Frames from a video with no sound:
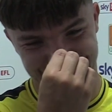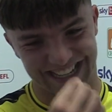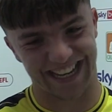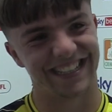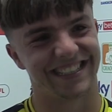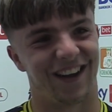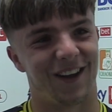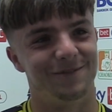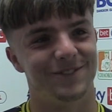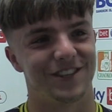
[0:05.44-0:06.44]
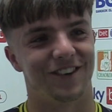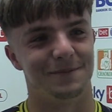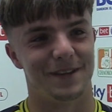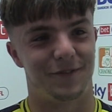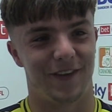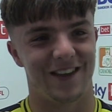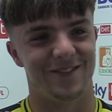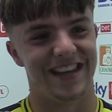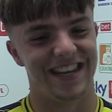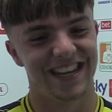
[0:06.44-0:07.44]
today, so I'm sure he'll be
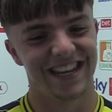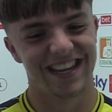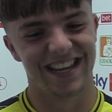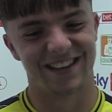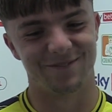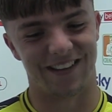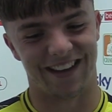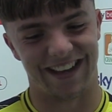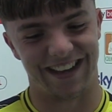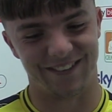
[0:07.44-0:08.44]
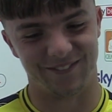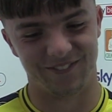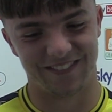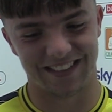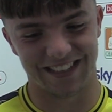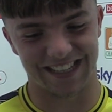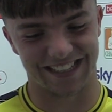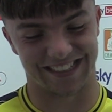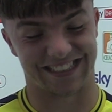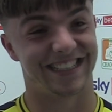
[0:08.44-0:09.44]
fuming. But um,
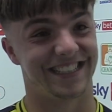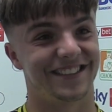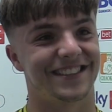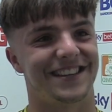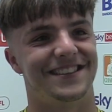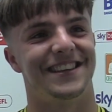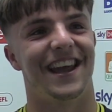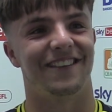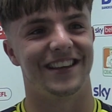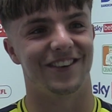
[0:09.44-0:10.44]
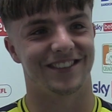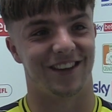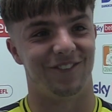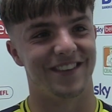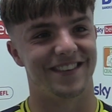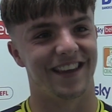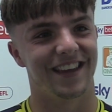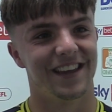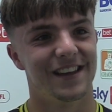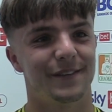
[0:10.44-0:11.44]
I said to you, just said to you now, he got someone
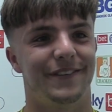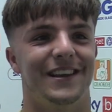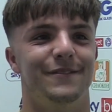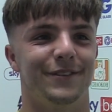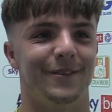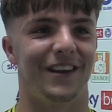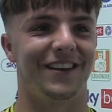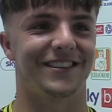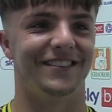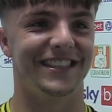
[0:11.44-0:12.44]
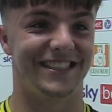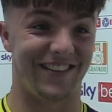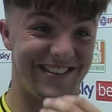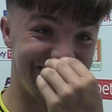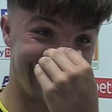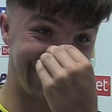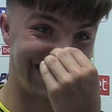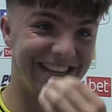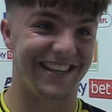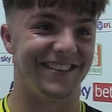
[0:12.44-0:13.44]
to fill in for him last week, so I don't think
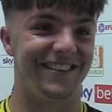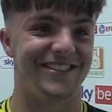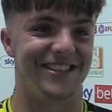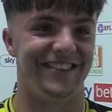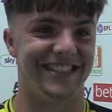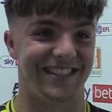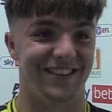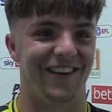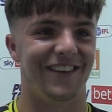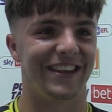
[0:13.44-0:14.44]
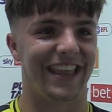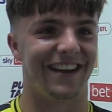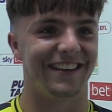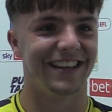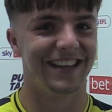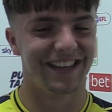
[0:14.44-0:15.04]
he could do two weeks in a row without.